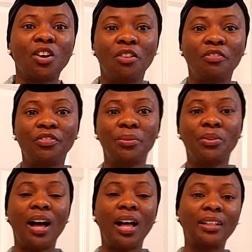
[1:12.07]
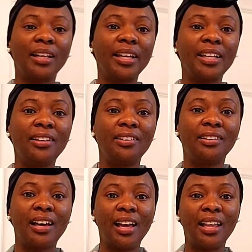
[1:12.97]
and comfortable. I like it a
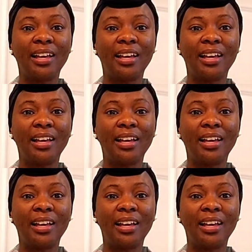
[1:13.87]
lot.